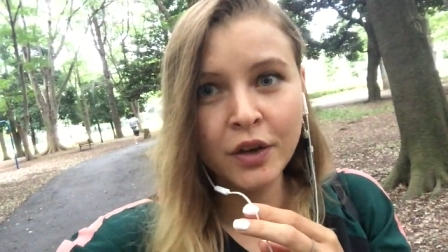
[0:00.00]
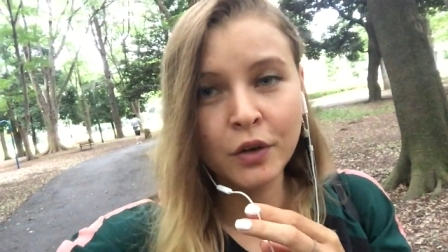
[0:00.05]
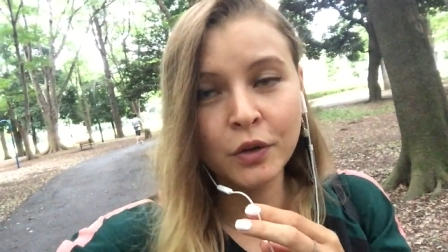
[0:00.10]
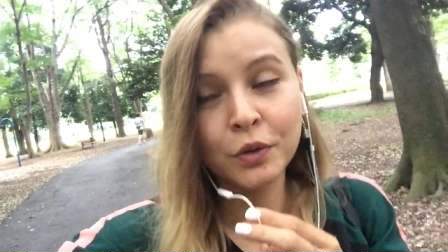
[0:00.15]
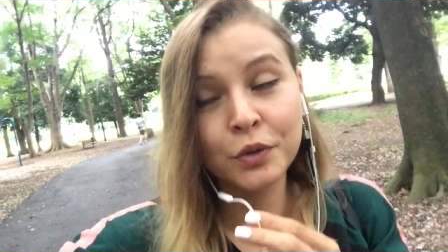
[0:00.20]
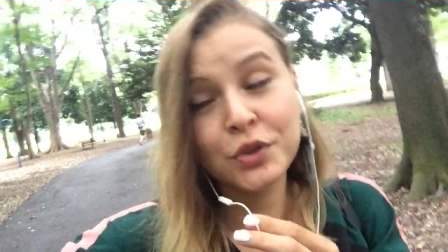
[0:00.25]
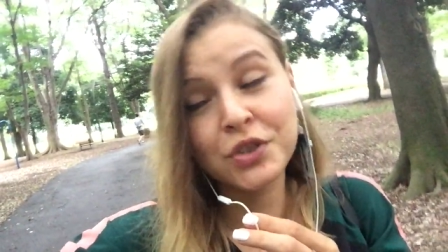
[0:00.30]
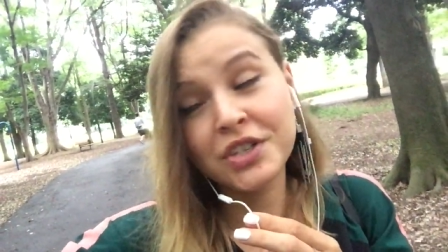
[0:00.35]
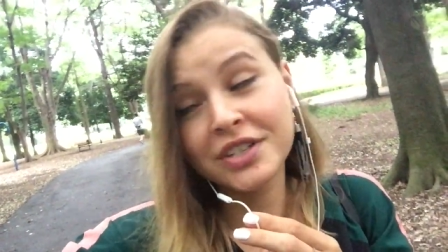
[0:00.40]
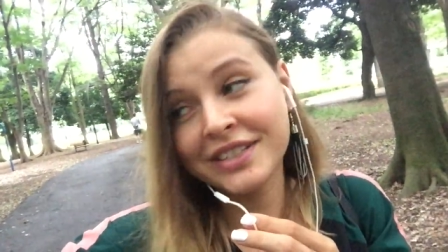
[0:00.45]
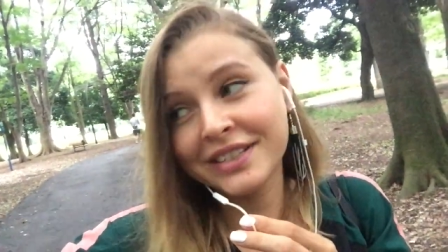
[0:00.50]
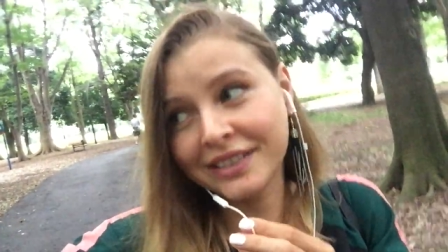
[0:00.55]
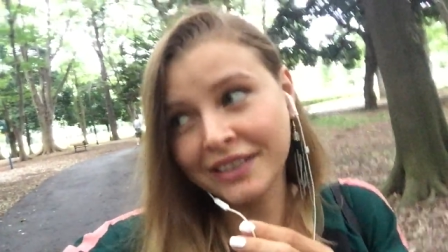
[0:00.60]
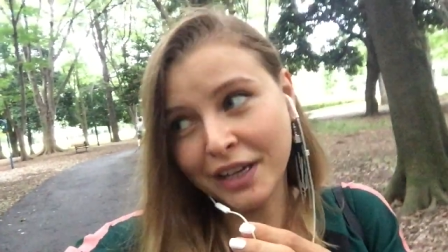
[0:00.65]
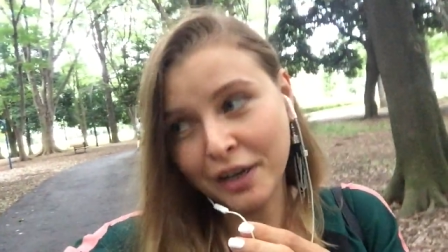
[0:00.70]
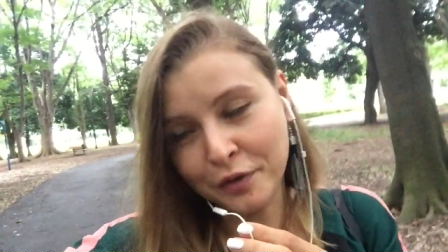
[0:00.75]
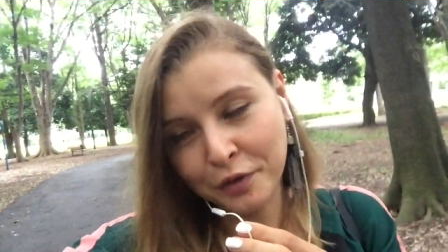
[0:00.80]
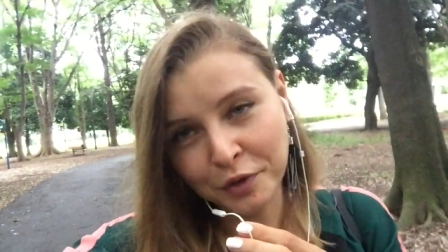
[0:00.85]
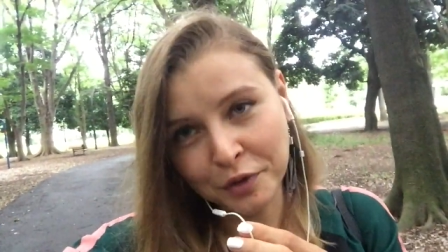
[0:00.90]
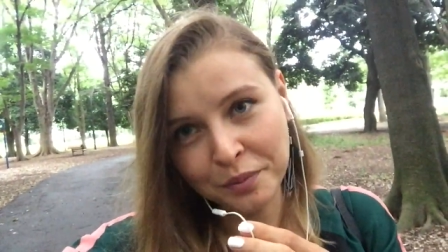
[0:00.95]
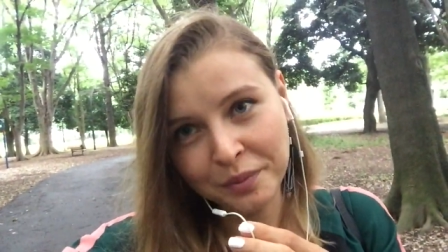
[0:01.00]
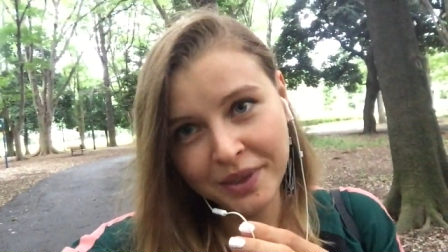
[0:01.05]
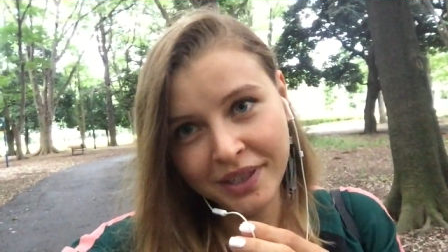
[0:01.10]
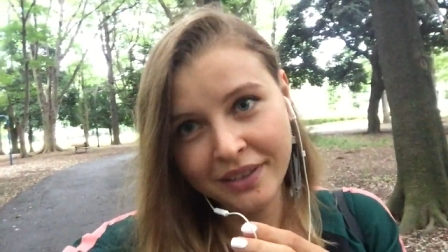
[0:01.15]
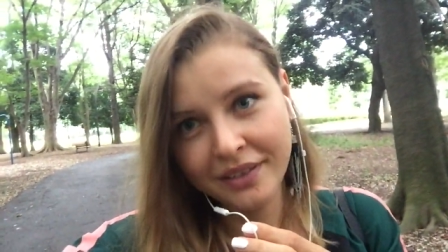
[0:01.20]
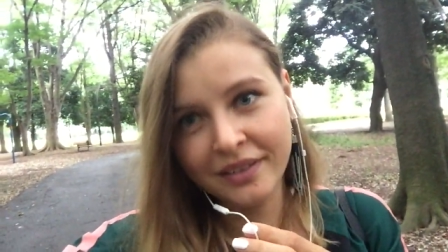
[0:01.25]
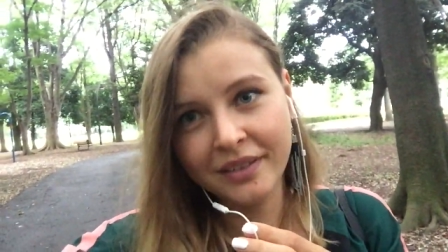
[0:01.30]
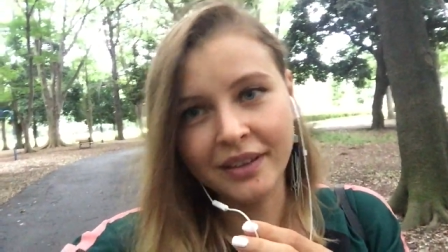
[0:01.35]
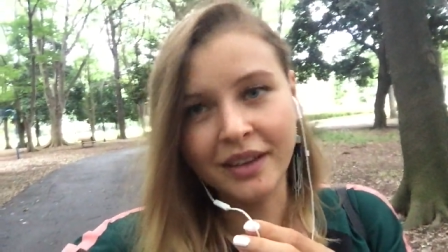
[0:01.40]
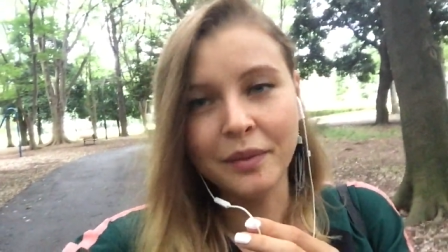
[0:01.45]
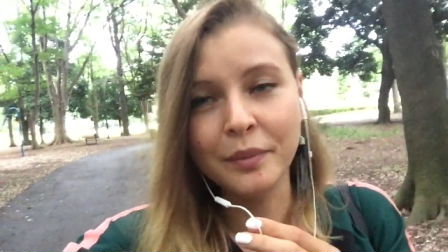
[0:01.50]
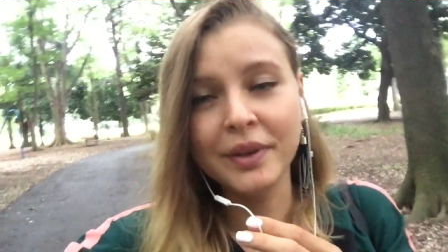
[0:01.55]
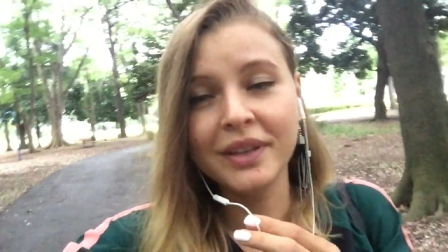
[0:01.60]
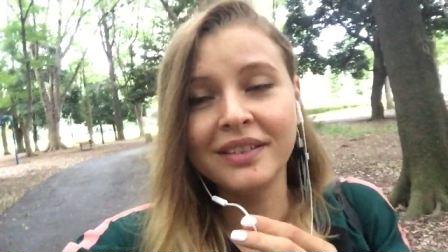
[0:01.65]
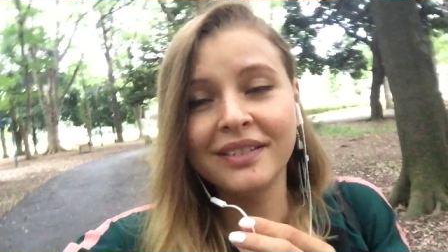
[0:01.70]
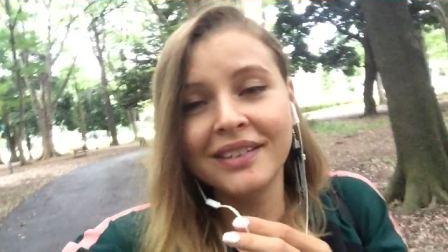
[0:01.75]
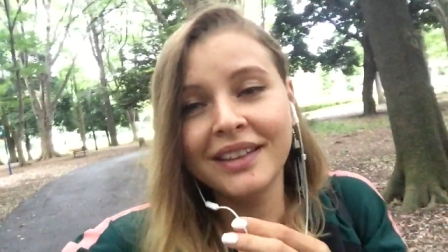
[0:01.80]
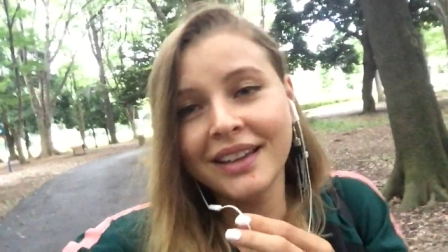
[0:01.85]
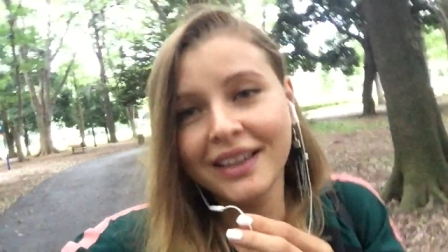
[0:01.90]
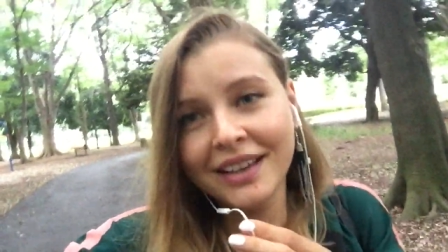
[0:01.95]
who just laugh on me, I
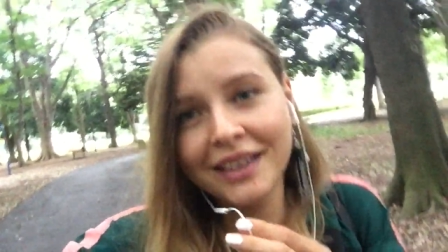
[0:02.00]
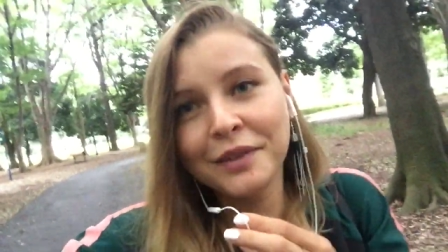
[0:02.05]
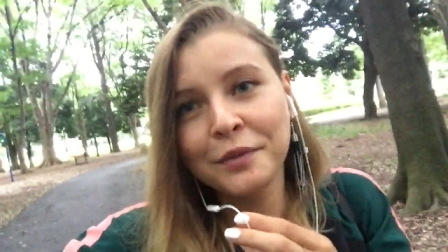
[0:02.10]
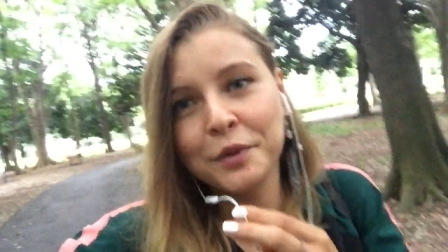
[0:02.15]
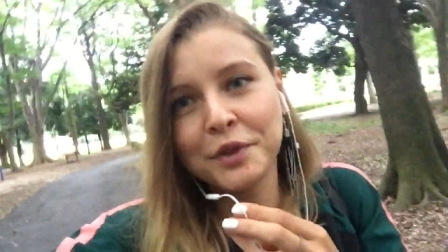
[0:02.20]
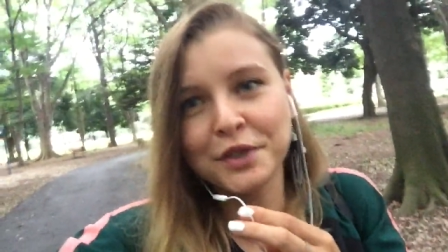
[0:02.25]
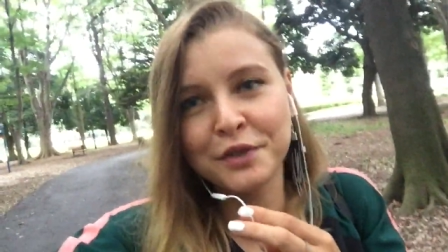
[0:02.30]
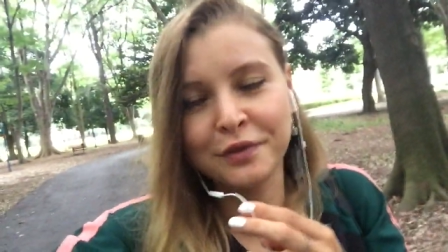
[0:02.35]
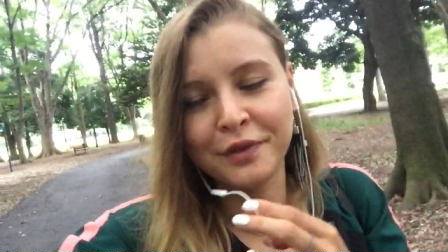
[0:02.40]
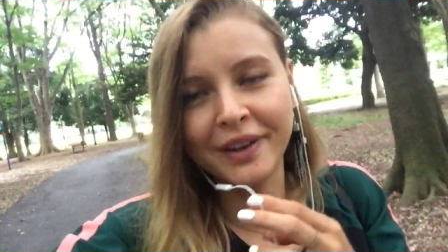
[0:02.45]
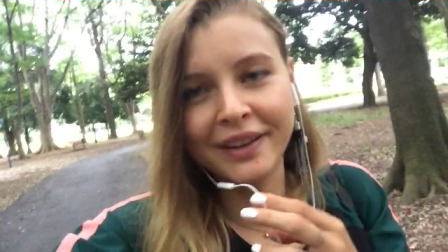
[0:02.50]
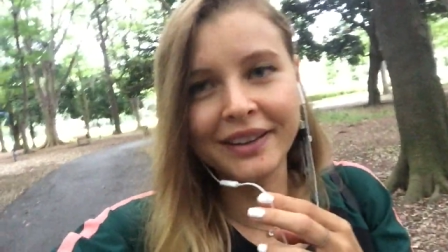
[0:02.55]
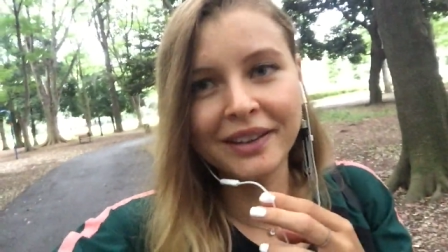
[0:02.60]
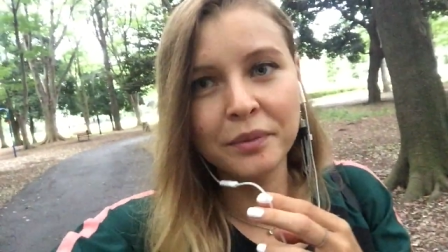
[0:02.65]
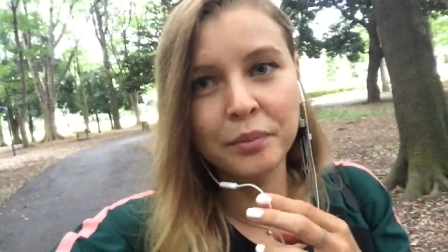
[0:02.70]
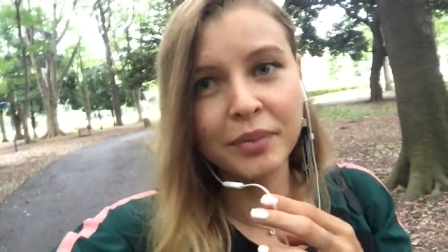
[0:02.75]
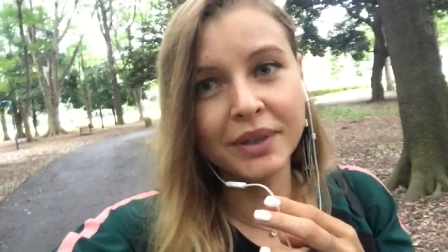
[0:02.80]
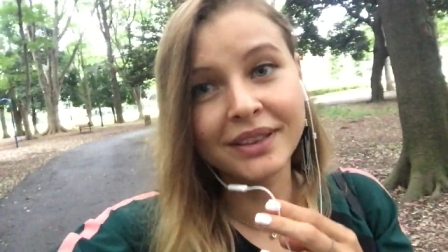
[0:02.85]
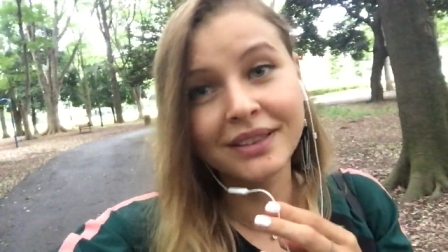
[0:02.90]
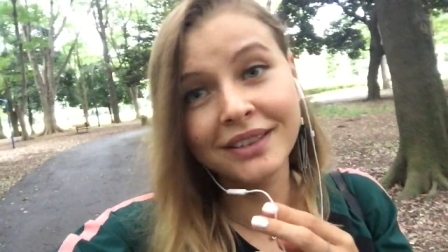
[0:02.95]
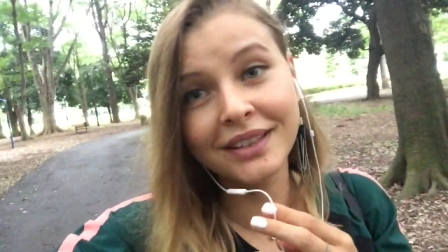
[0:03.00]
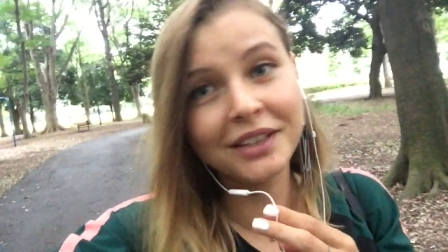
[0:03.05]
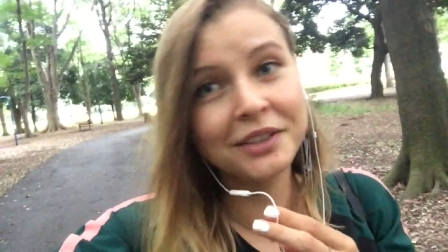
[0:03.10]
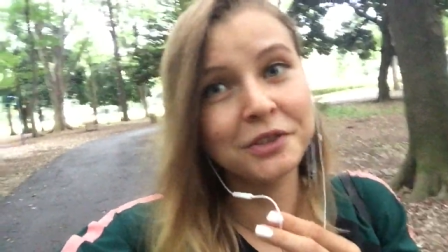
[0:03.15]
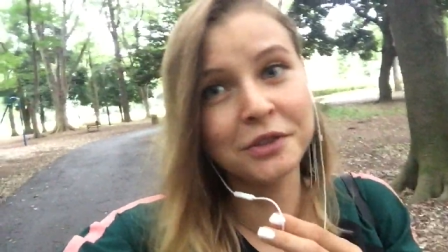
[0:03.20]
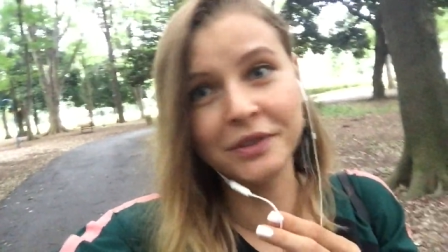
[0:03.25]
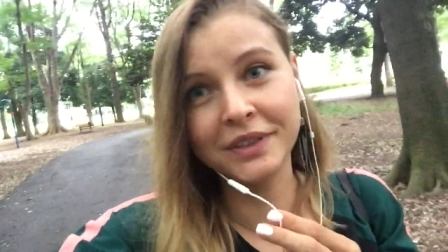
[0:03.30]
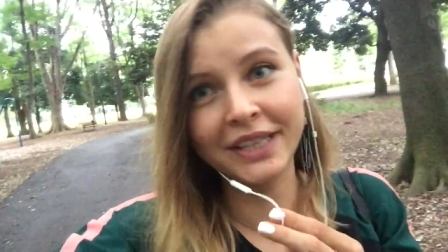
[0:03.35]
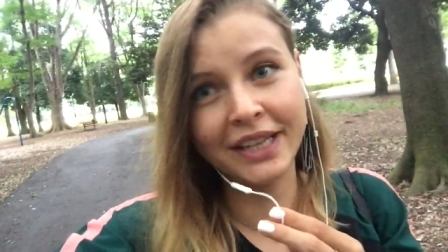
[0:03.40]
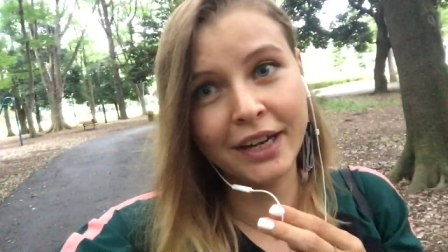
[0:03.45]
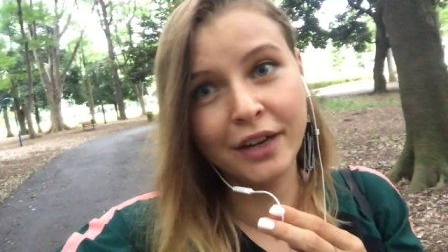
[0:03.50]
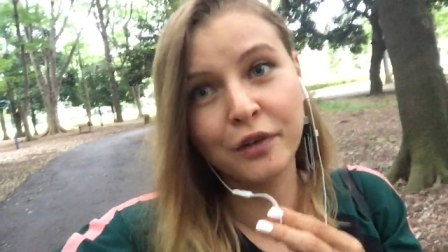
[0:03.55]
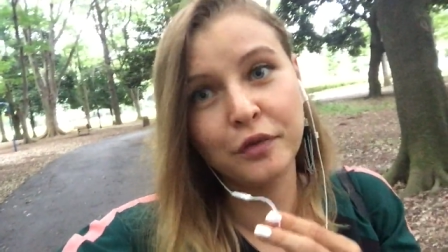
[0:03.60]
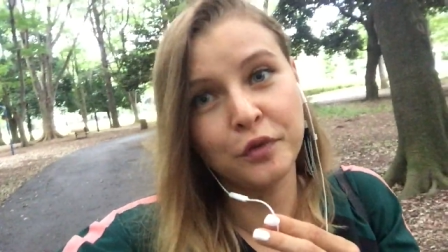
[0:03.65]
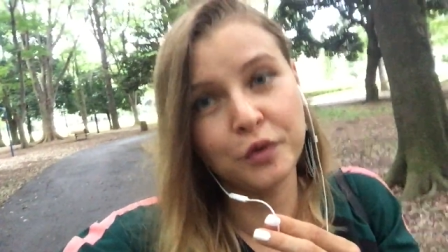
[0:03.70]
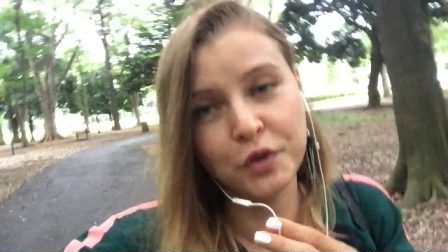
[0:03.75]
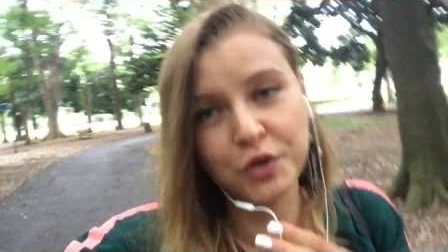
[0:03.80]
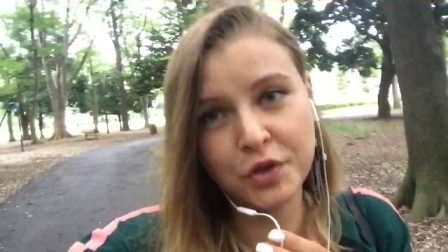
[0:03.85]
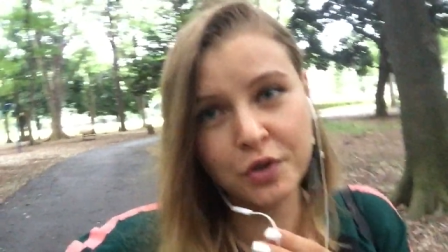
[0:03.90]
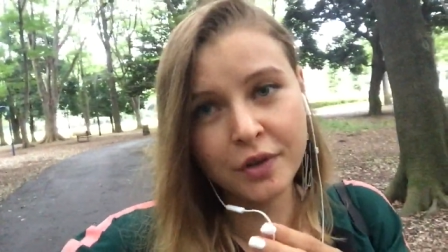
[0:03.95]
mean, yeah, it was funny, but they don't care
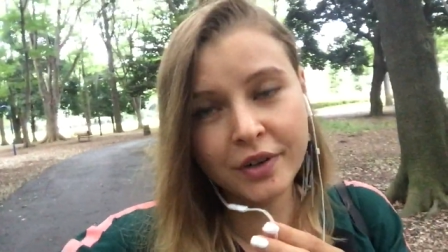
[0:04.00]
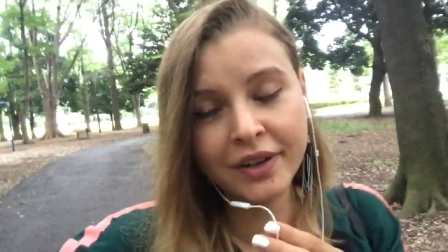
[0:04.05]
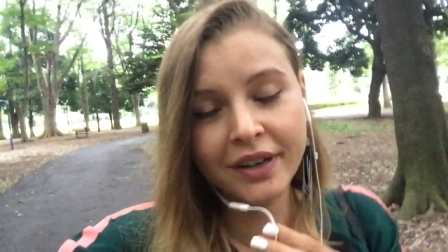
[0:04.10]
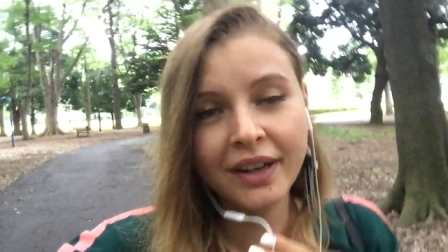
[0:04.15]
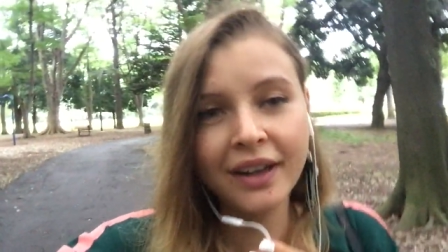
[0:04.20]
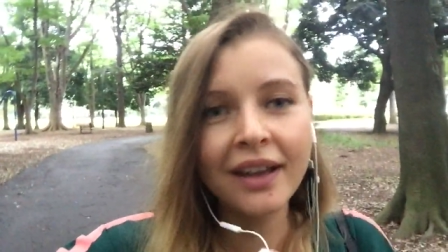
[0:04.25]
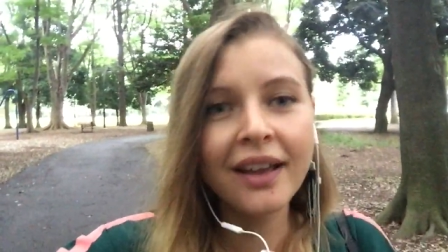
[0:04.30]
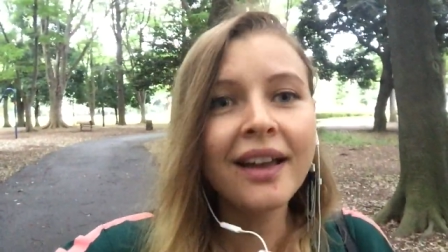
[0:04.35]
for sure.